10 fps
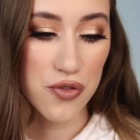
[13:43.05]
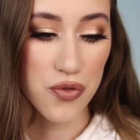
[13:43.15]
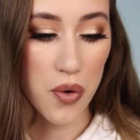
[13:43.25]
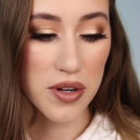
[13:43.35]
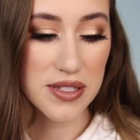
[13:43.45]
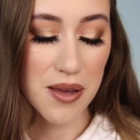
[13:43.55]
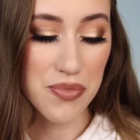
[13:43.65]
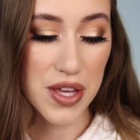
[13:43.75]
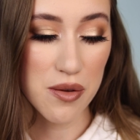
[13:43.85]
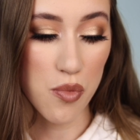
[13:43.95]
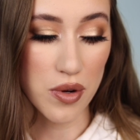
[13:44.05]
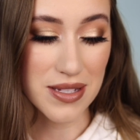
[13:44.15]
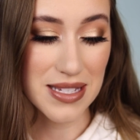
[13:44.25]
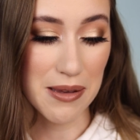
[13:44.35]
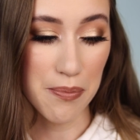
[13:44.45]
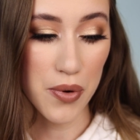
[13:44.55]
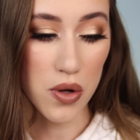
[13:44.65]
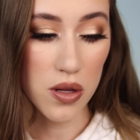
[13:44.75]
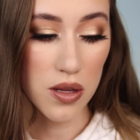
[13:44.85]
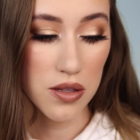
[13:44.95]
for something more
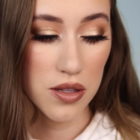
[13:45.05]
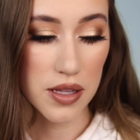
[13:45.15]
simple.